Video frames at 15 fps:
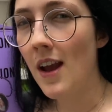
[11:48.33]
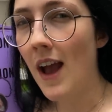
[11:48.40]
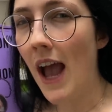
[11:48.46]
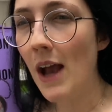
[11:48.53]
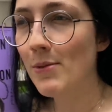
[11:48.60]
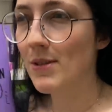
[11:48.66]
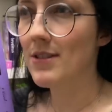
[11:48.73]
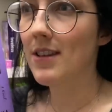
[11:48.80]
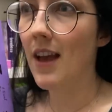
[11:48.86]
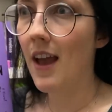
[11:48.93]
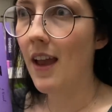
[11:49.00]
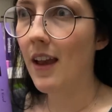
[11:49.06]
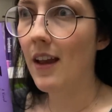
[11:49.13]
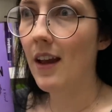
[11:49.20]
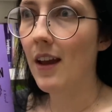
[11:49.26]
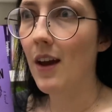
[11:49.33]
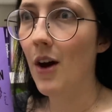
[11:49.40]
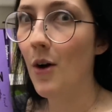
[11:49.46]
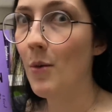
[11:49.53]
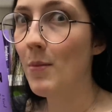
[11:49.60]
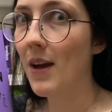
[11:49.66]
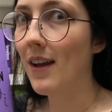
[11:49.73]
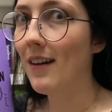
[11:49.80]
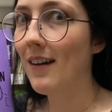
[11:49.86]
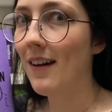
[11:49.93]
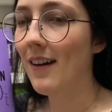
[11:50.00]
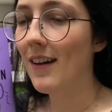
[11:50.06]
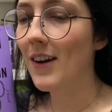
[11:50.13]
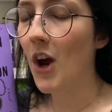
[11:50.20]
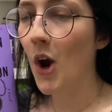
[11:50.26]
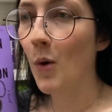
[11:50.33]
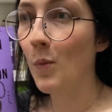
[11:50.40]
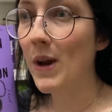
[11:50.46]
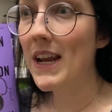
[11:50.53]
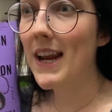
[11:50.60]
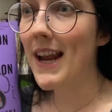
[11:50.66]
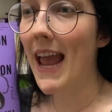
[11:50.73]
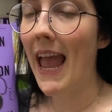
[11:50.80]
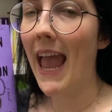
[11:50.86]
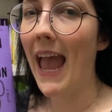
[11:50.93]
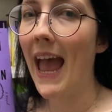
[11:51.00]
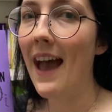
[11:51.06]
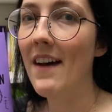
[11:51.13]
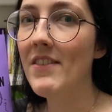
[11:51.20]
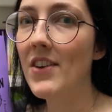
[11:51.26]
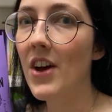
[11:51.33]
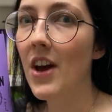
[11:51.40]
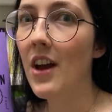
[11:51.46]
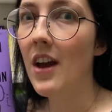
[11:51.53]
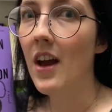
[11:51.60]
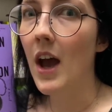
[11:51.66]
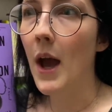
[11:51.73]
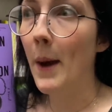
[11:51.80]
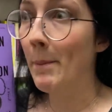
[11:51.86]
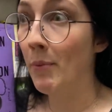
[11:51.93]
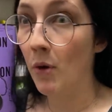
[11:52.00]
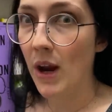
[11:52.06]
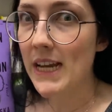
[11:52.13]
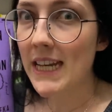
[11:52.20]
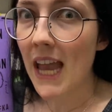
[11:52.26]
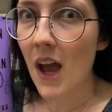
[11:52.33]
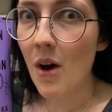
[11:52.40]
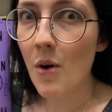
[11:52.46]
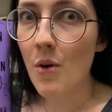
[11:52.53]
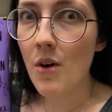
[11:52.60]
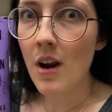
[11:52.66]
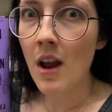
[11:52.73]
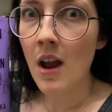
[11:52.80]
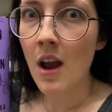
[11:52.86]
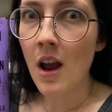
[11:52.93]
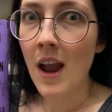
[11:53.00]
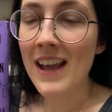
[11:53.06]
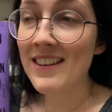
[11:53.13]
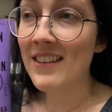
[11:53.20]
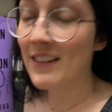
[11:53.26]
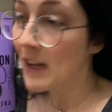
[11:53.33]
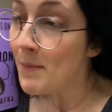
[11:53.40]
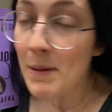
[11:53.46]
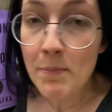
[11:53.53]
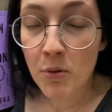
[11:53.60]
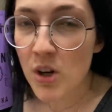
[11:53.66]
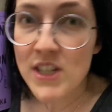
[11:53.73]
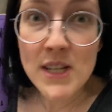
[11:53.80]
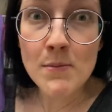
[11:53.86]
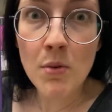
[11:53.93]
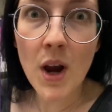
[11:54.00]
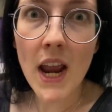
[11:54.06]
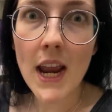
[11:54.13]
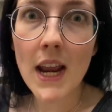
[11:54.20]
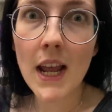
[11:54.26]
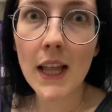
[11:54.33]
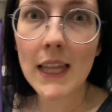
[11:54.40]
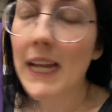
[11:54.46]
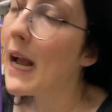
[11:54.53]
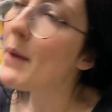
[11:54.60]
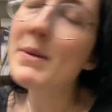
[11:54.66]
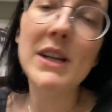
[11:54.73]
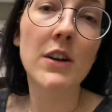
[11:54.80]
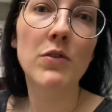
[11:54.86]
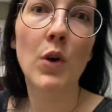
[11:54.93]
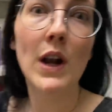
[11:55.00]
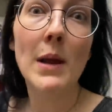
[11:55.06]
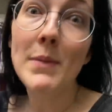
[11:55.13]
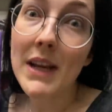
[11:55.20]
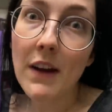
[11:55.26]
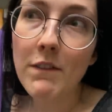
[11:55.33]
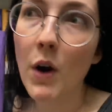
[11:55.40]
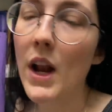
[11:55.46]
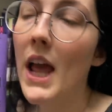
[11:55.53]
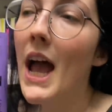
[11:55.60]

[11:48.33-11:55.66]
I was like, oh my God, are we gonna have a breakout? Is this gonna be Prison Break? Like, I'm here for it.